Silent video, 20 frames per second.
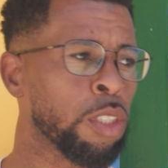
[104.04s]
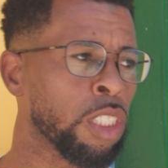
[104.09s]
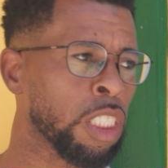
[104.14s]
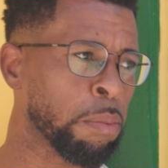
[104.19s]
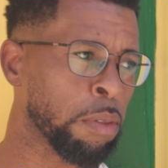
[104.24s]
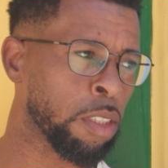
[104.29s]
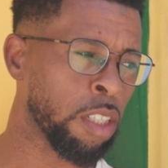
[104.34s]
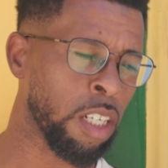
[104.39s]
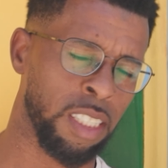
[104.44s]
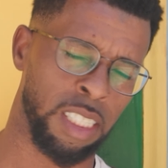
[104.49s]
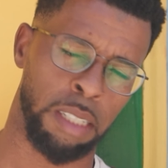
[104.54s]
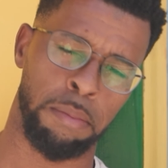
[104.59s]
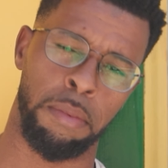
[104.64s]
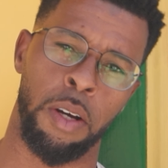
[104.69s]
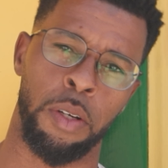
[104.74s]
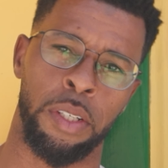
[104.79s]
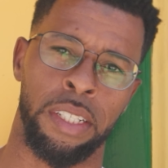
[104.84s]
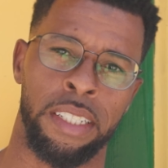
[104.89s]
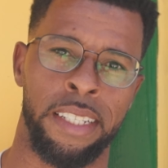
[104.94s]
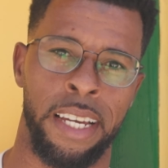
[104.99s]
we're gonna to be talking
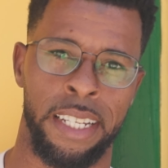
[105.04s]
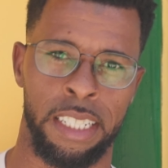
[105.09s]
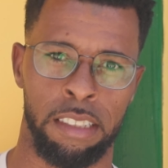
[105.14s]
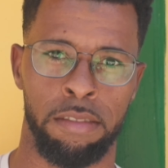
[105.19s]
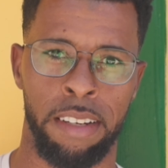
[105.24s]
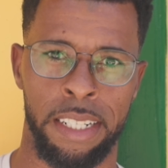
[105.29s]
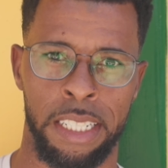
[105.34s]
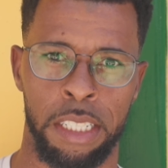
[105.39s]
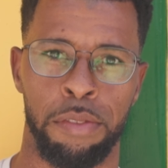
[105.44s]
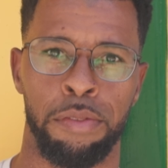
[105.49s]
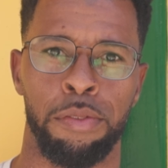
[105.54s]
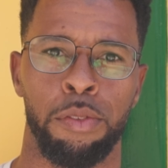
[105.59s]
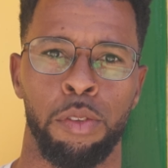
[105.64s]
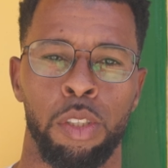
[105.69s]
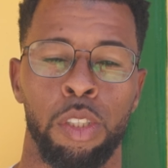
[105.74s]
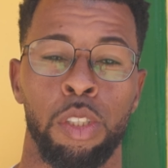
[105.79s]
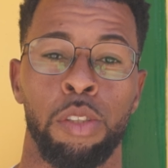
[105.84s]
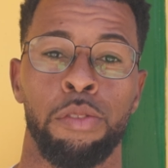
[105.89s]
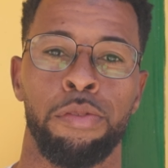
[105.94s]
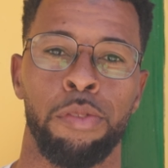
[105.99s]
about getting ready
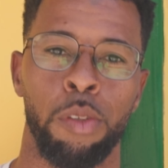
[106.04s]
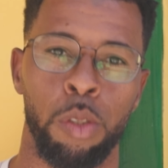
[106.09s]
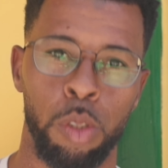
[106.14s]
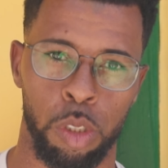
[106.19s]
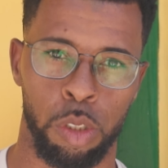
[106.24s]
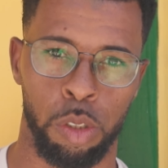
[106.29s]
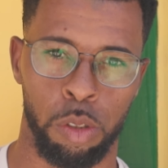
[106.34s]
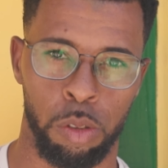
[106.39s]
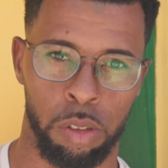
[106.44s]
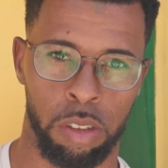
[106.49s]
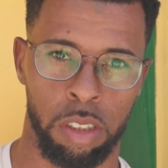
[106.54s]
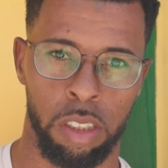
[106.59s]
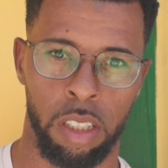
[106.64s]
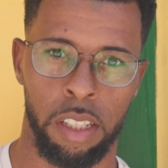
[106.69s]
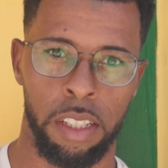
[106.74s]
for your photo shoot.